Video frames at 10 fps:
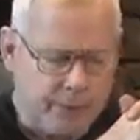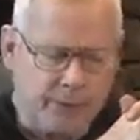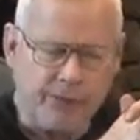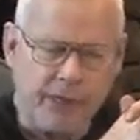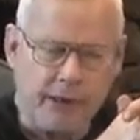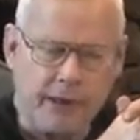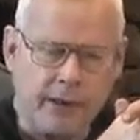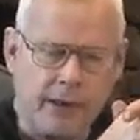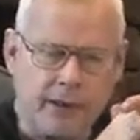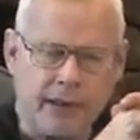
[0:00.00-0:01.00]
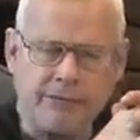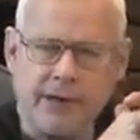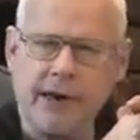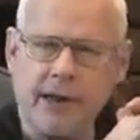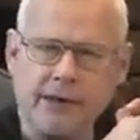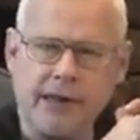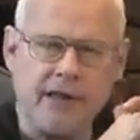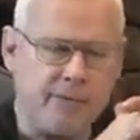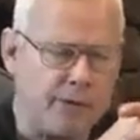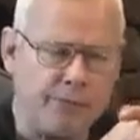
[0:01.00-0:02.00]
People think they see it on
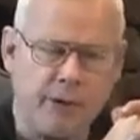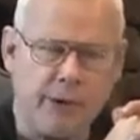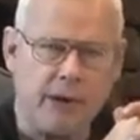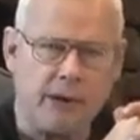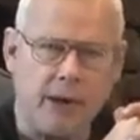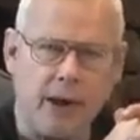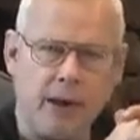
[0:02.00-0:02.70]
TV, it must be real.